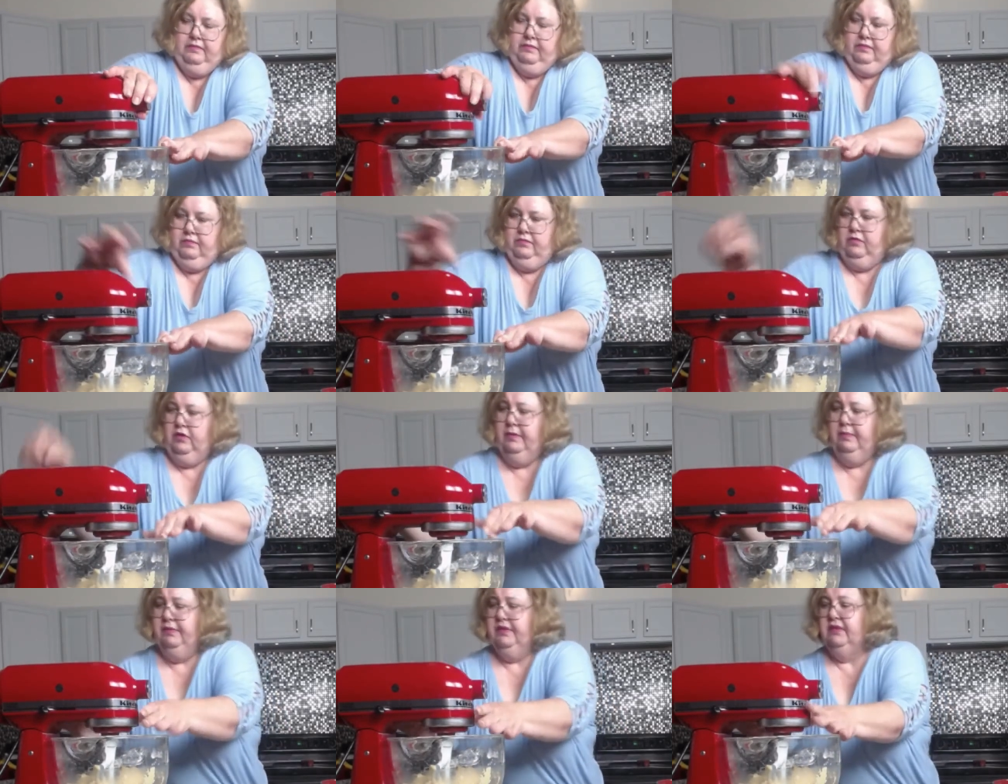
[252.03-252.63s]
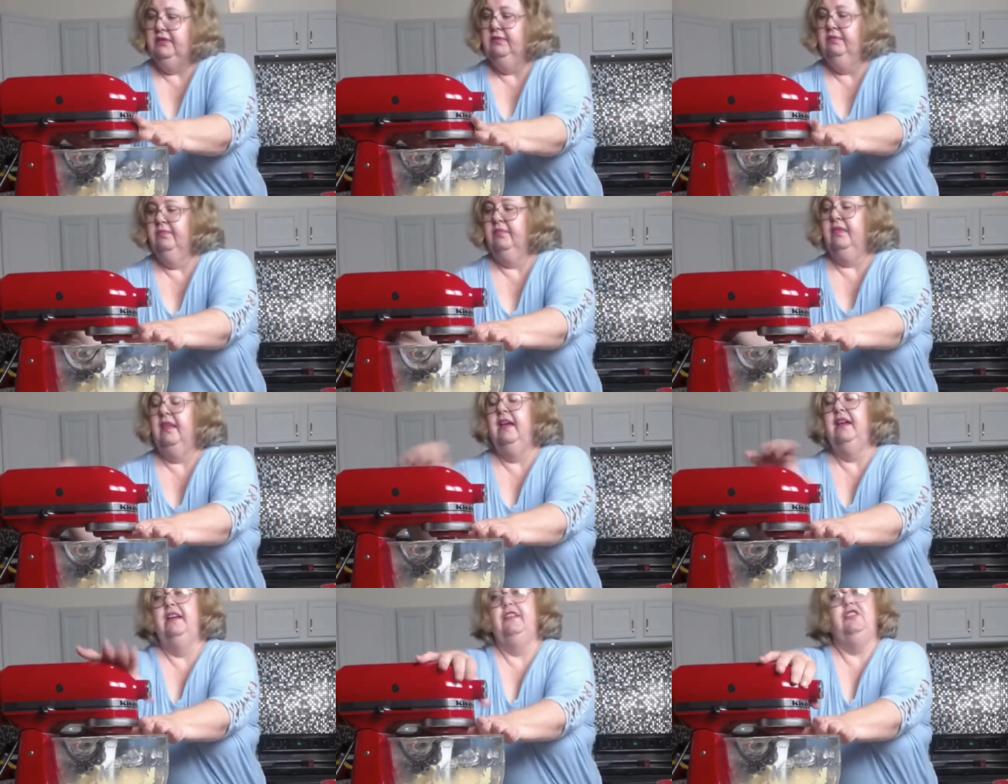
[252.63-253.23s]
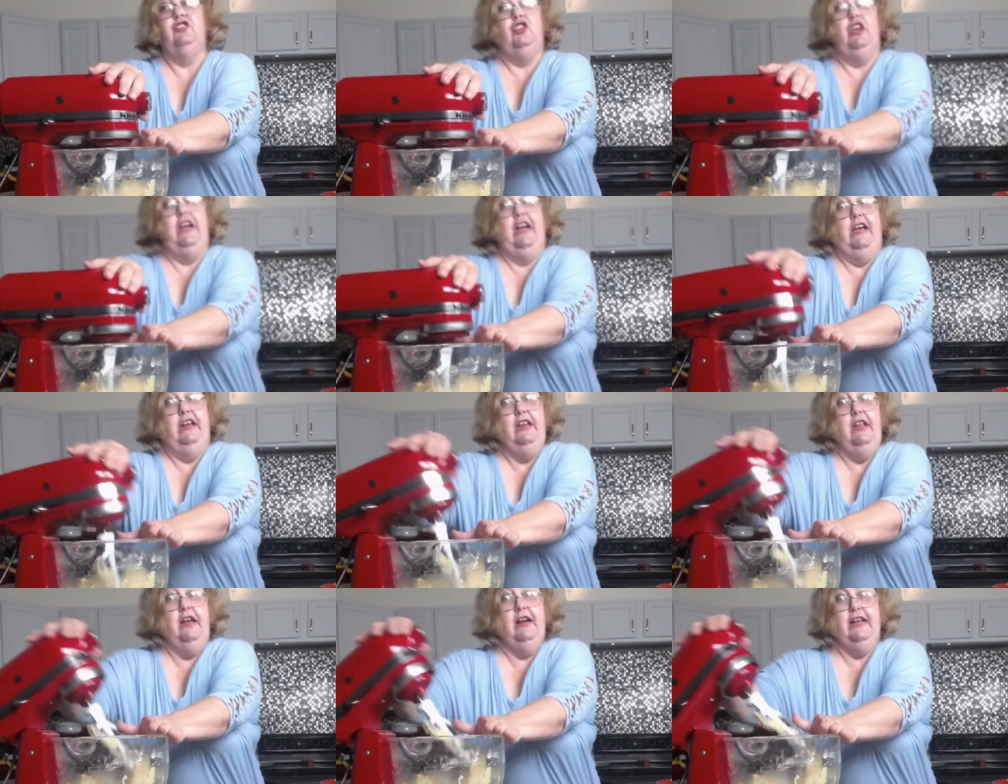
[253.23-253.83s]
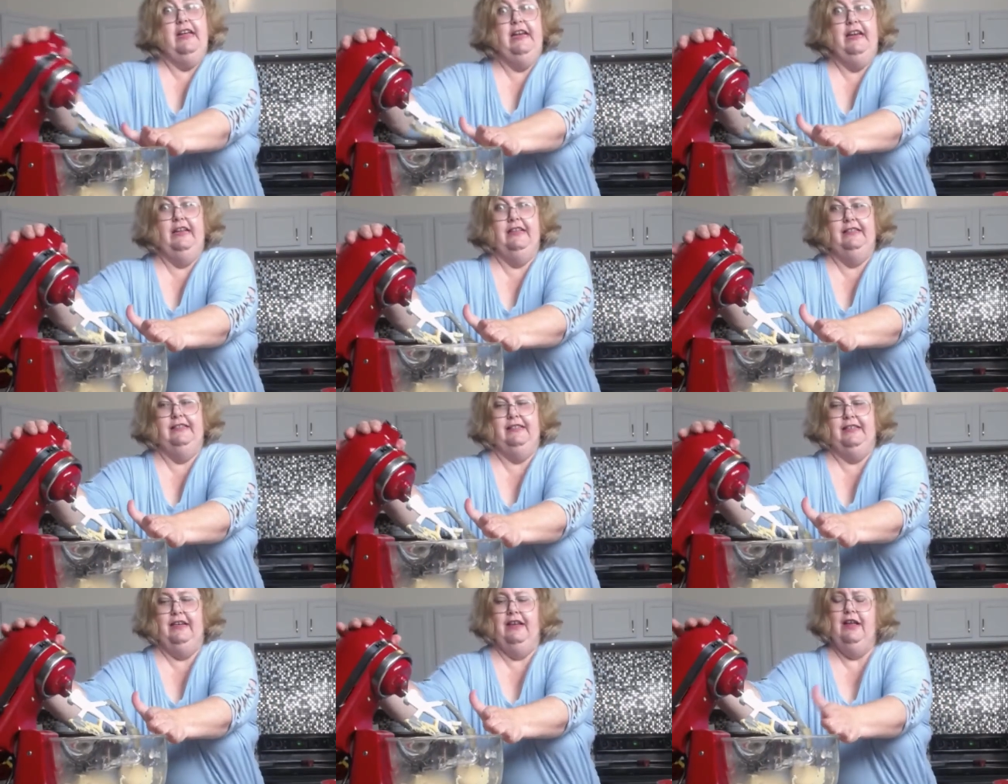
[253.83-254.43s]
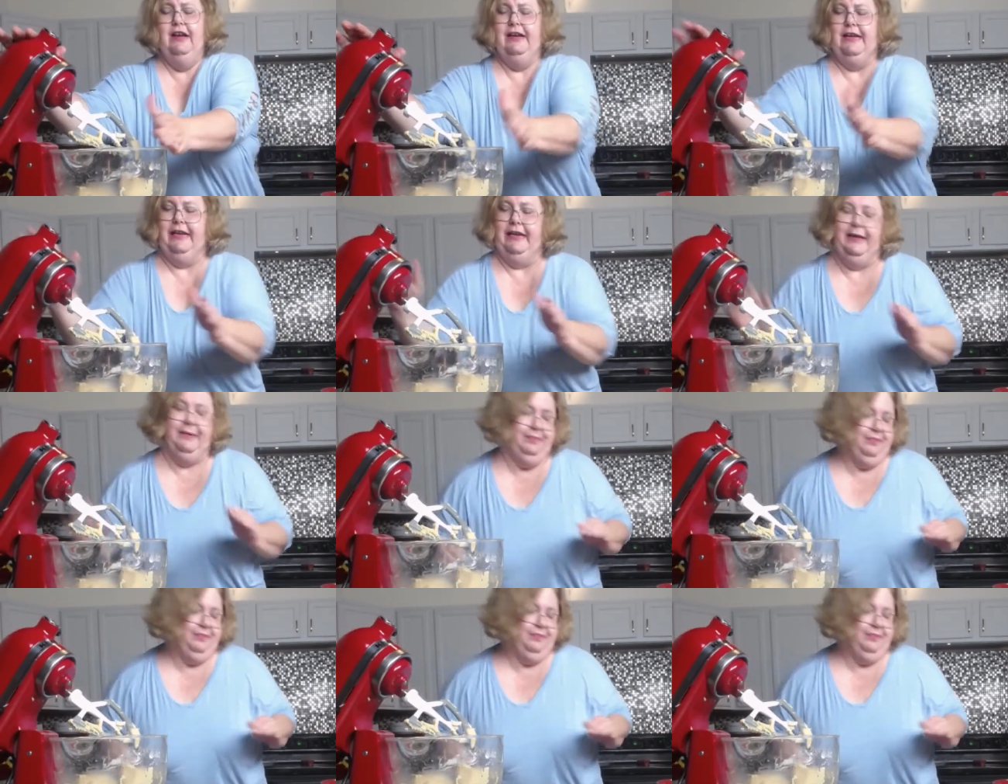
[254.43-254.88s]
Whoops, let's try unlocking it instead of locking it.